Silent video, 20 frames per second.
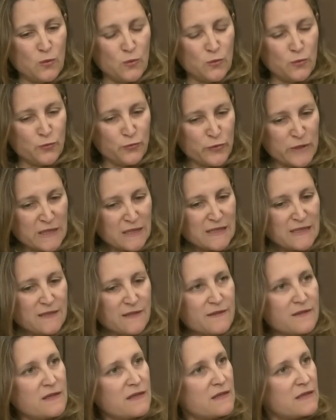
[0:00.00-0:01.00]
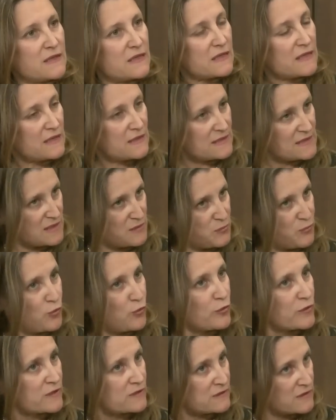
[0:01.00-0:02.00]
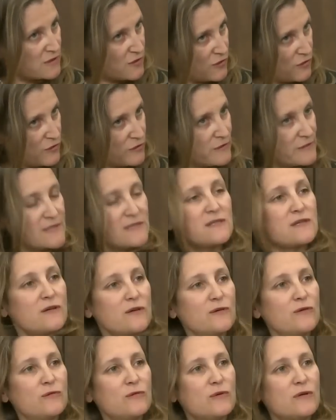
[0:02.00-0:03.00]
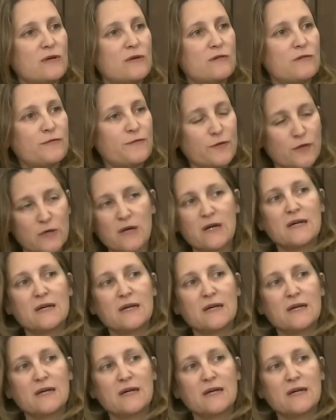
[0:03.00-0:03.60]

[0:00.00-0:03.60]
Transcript: really think is important also for